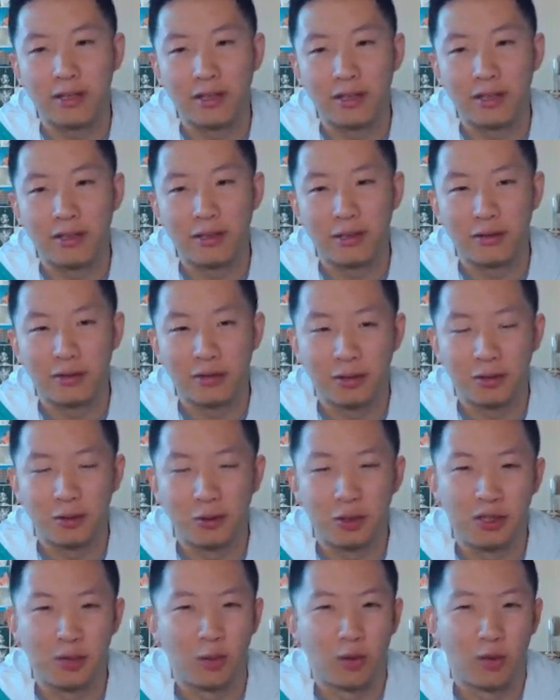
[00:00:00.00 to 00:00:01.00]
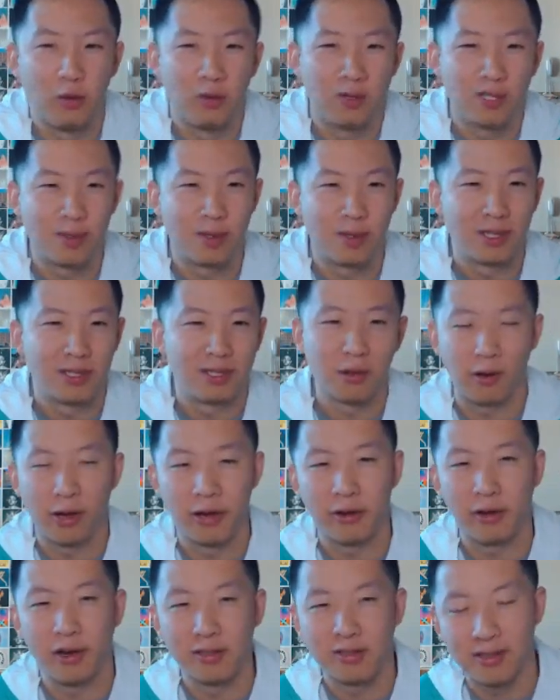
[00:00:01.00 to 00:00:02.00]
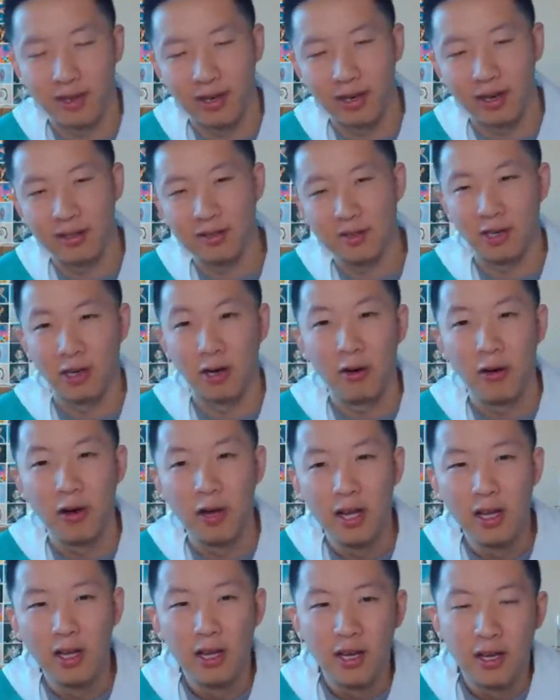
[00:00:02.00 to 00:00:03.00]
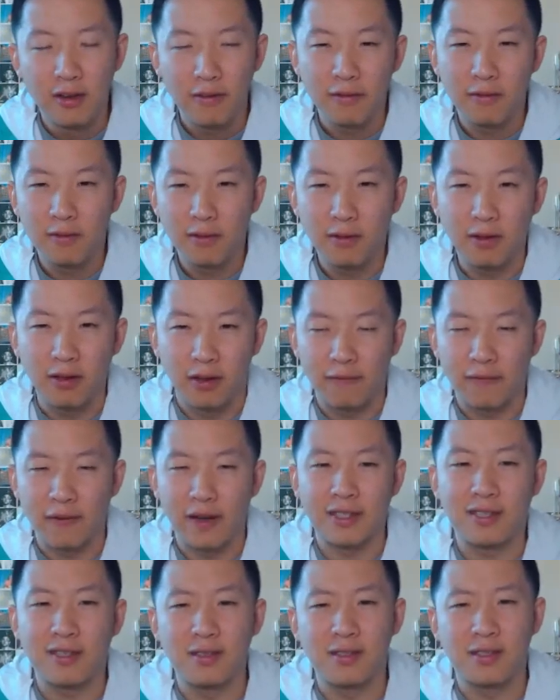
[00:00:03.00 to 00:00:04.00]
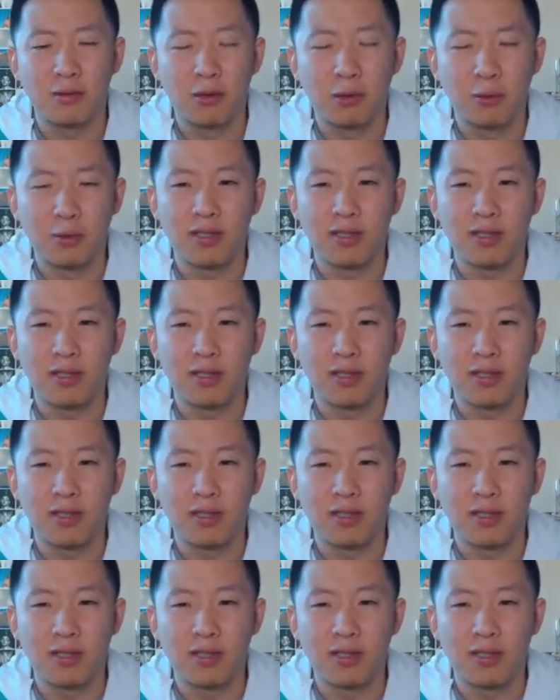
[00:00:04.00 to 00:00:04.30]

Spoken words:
and then turn 2 just Will-O-Wisp into the Groudon slot. So, like, Fast Incineroar